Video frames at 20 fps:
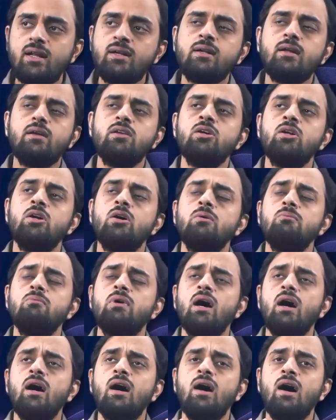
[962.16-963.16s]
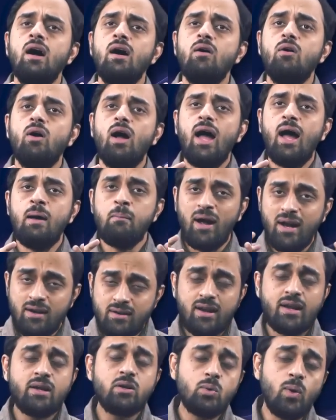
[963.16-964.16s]
that, you know, uh, am I
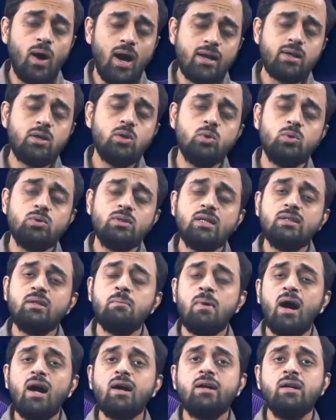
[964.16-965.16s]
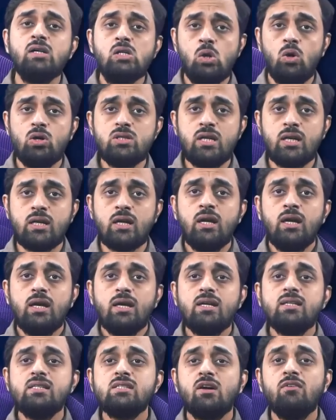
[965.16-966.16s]
trying to argue that the market logic
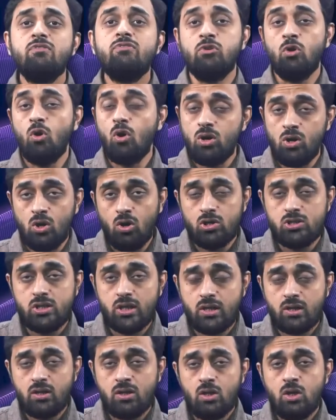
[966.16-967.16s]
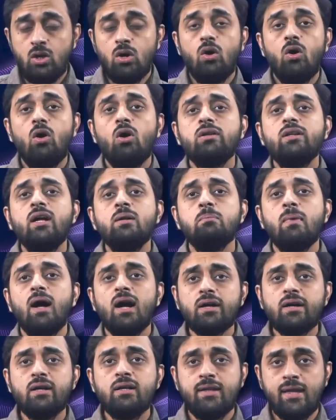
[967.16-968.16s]
is a flawed logic or that
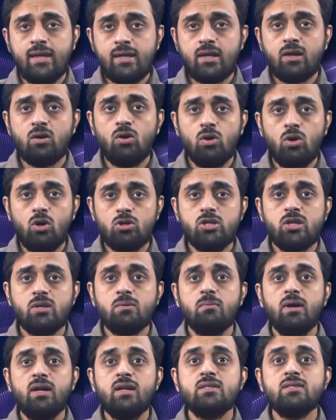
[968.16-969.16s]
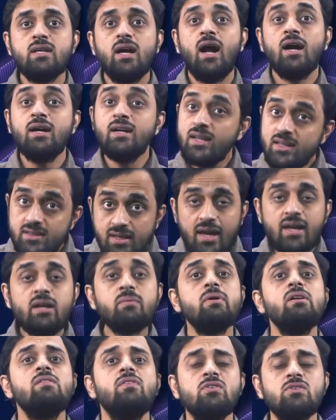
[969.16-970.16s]
market thinking or logic is
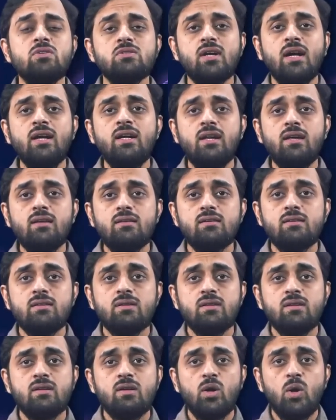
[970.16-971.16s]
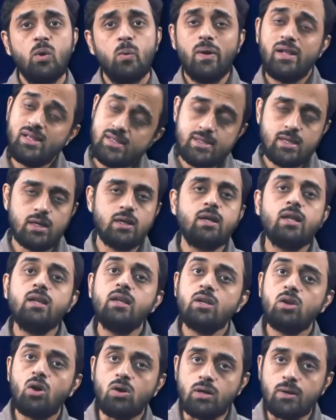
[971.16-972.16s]
undesirable for societies? Well,
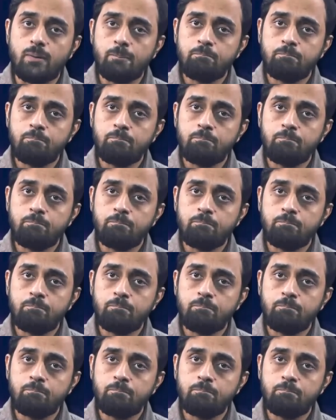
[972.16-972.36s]
certainly not.